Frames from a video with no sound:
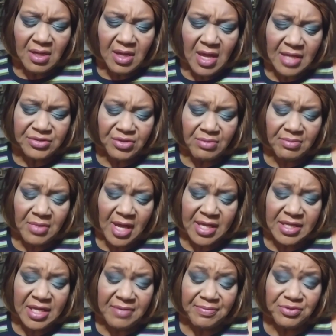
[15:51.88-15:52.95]
I told him I
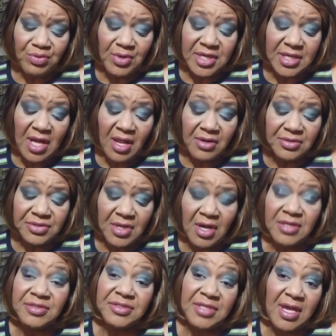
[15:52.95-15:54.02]
can get it for $20
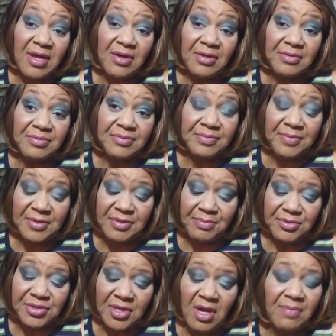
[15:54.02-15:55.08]
on sale,
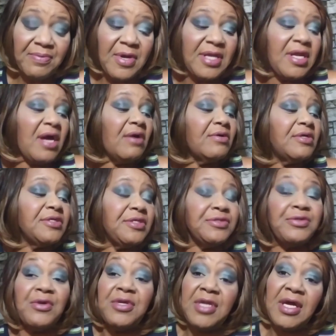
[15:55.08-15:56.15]
50% off right now, because it's
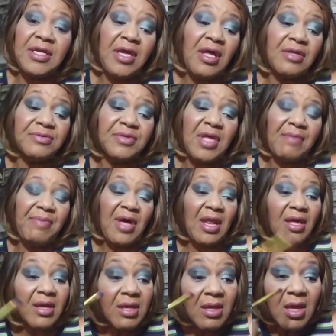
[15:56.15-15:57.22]
$39 for that
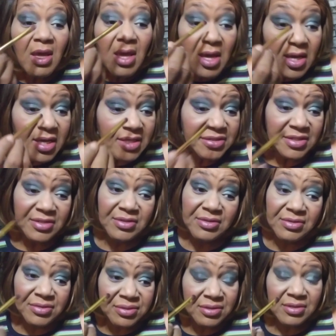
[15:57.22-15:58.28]
palette. He said,
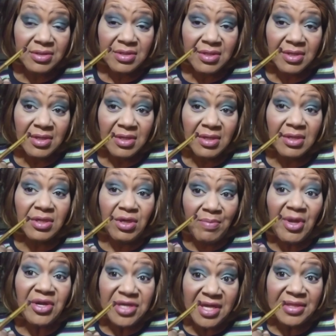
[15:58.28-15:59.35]
you
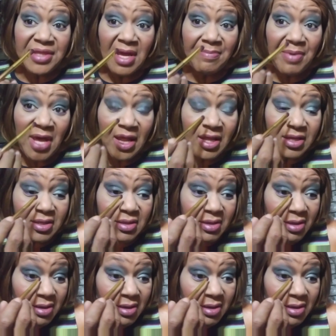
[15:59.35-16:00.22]
better get that palette.